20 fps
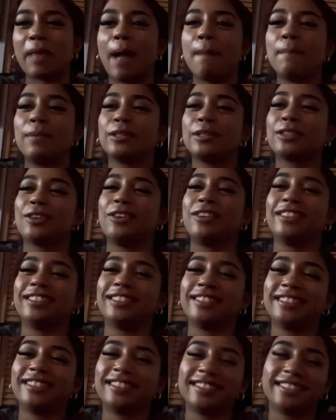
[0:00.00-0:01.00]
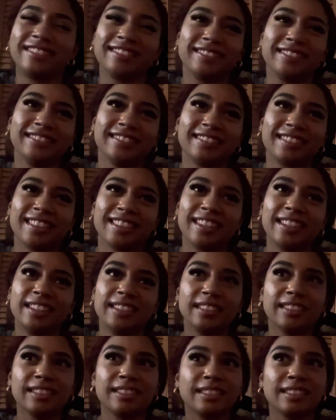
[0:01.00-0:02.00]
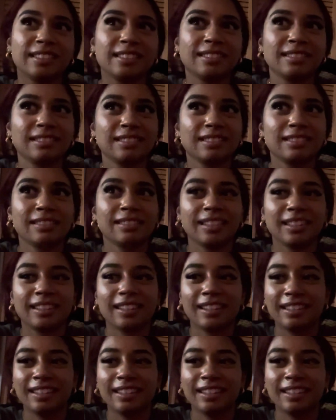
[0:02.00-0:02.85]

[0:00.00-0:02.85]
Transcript: Amazon. Yeah, that show was $20.